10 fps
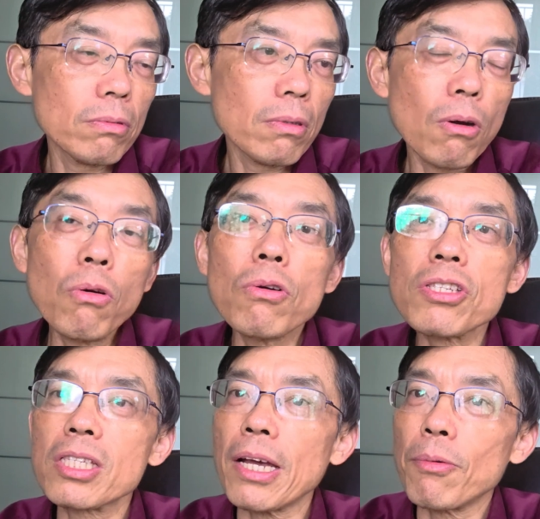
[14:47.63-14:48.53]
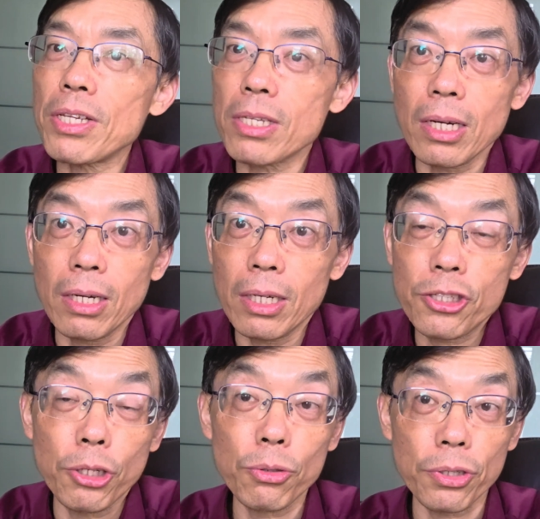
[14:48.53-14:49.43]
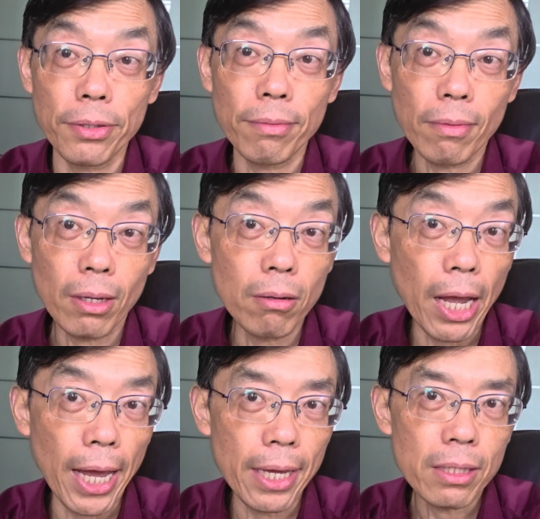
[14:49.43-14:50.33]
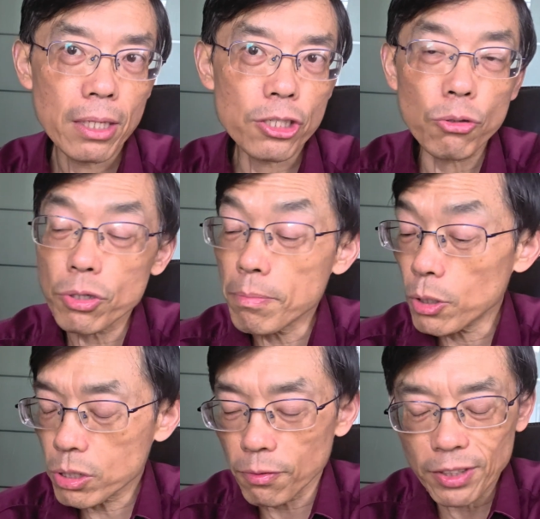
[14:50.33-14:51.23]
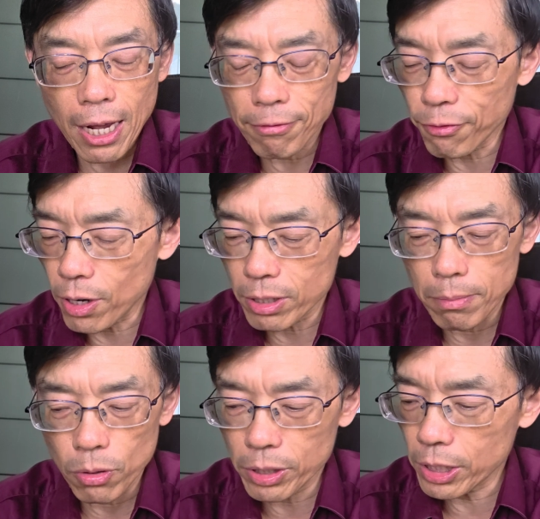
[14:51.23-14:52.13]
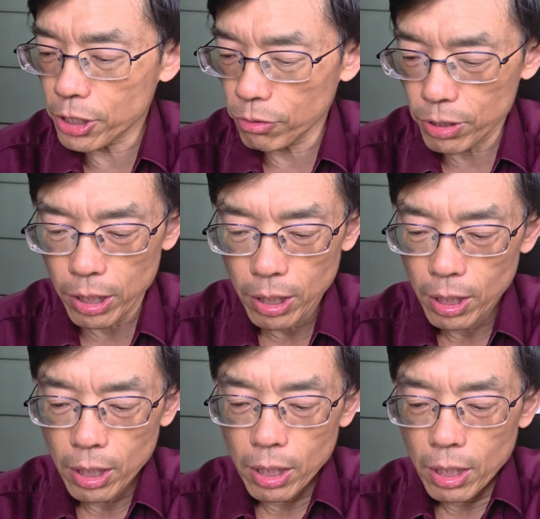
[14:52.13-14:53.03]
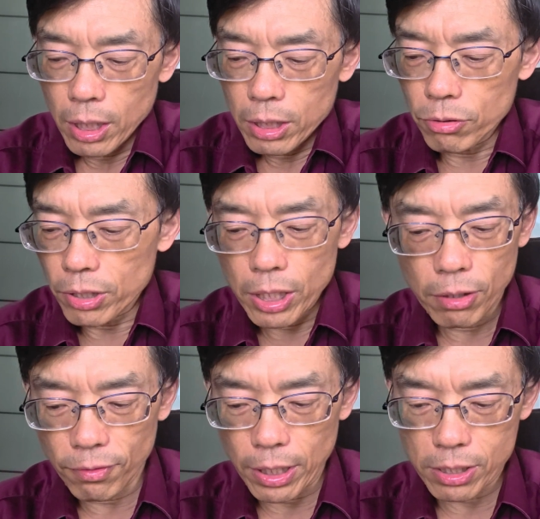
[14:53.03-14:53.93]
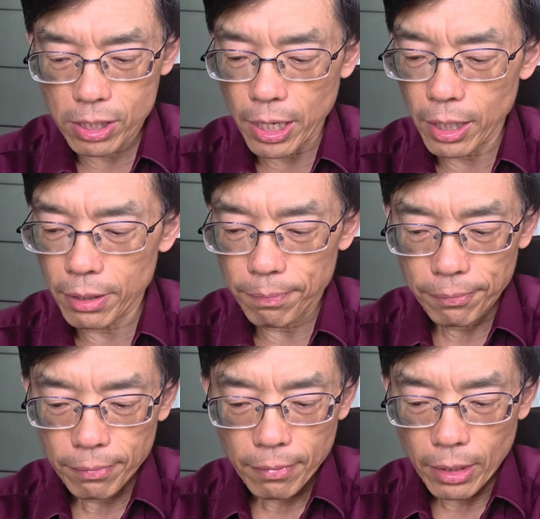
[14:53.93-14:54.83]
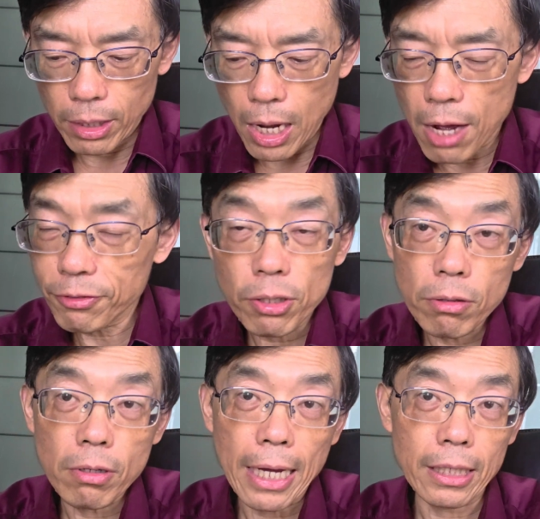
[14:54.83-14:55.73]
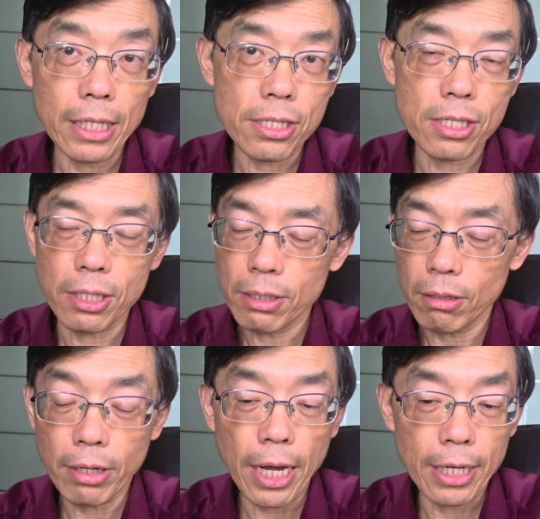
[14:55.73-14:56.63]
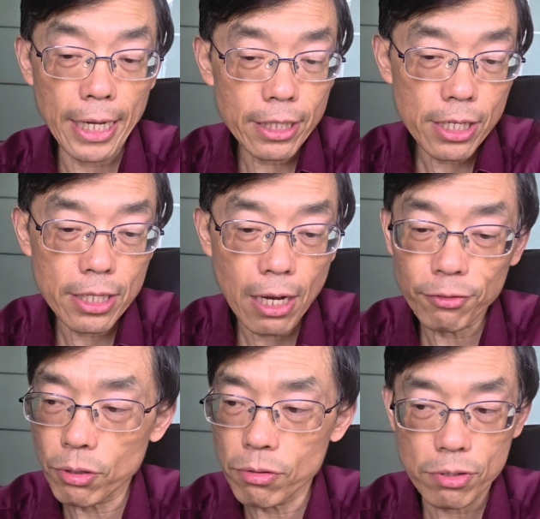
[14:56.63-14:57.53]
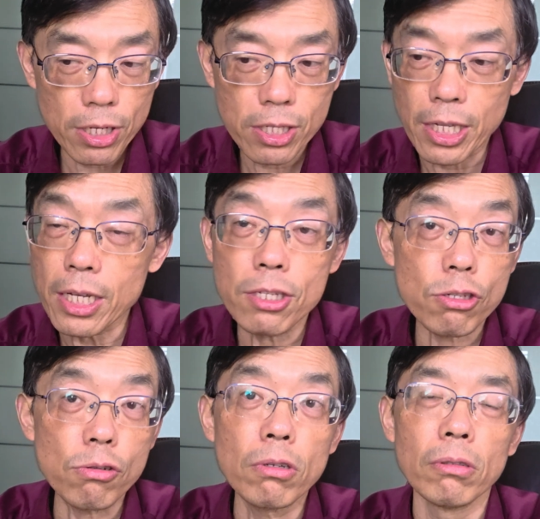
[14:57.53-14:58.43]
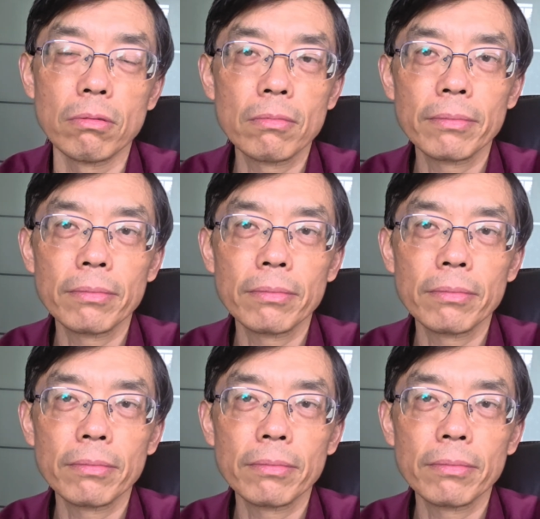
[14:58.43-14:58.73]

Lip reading: who stay with children? Okay, children most of the time from the morning till the evening, stay afternoon at least. Okay, late in the afternoon, they stay in school.